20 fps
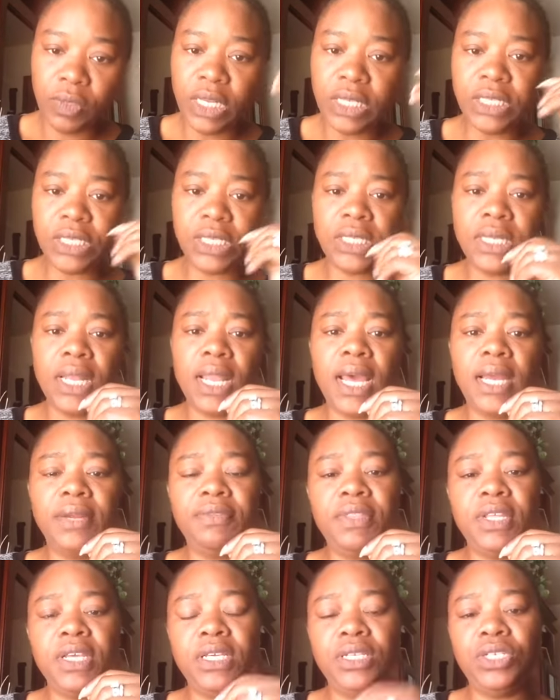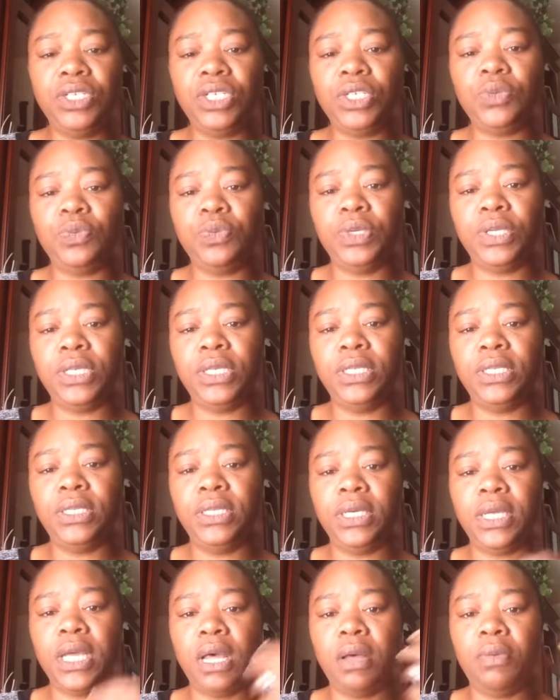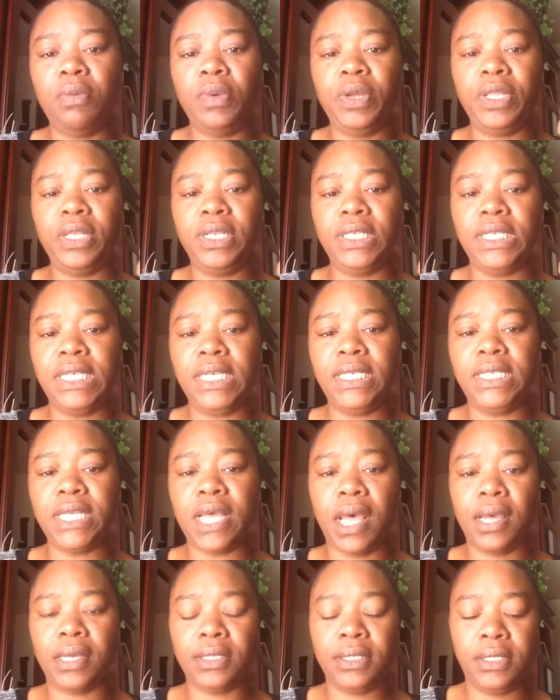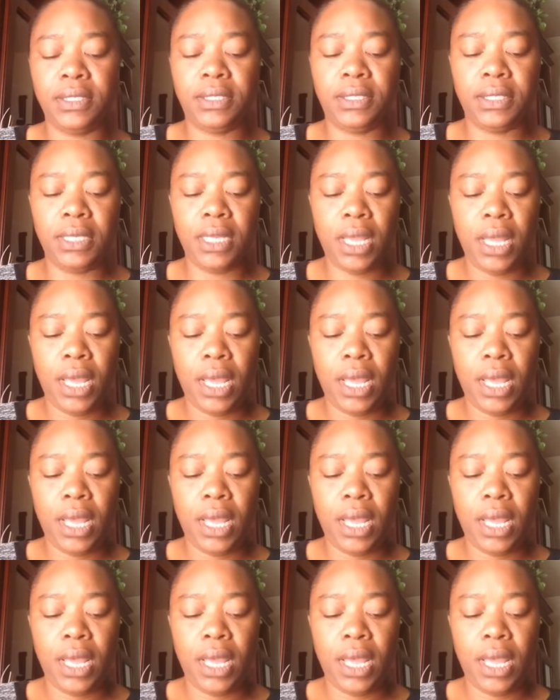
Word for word: just a lot of things just would come with detoxing.